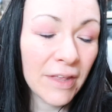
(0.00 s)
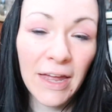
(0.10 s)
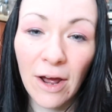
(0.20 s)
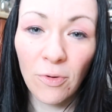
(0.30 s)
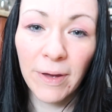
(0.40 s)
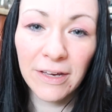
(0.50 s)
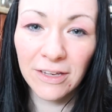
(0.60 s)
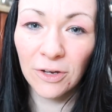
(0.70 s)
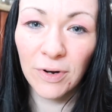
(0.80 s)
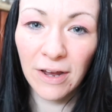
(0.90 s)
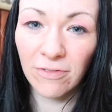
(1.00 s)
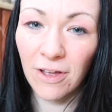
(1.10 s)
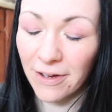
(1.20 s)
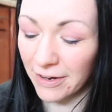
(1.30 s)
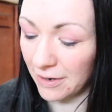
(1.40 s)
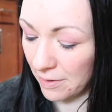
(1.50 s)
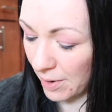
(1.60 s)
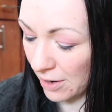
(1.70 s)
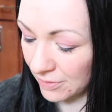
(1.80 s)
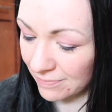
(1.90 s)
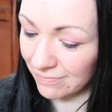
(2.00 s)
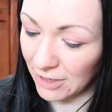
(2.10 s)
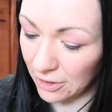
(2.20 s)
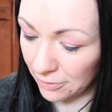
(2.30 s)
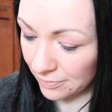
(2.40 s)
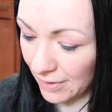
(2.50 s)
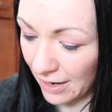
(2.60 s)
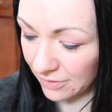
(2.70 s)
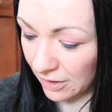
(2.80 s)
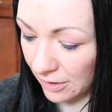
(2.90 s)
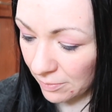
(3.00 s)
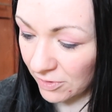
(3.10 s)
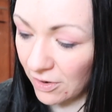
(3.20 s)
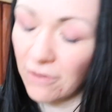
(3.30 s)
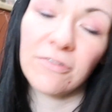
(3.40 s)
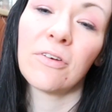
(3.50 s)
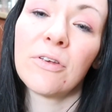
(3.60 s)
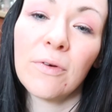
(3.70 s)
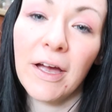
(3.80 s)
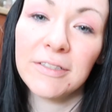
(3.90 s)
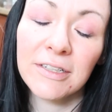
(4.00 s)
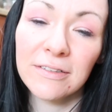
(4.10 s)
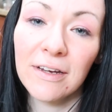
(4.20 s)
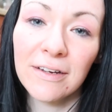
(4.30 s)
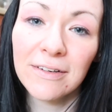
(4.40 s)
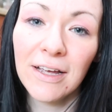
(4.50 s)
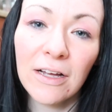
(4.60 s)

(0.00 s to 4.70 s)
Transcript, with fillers: And I will make a Q and A vlog about, you know, asking him stuff, so you guys can uh,